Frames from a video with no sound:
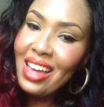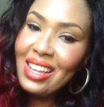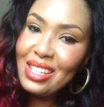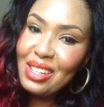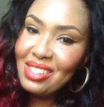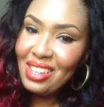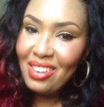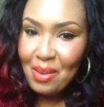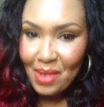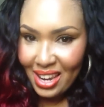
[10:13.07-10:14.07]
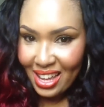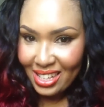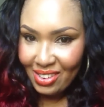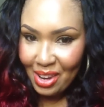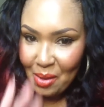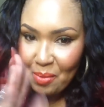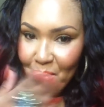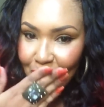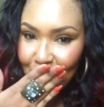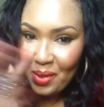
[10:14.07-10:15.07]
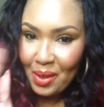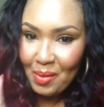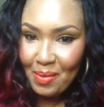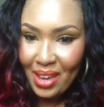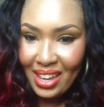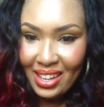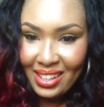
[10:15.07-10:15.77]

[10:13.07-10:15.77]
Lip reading: So see you in my next video. Bye.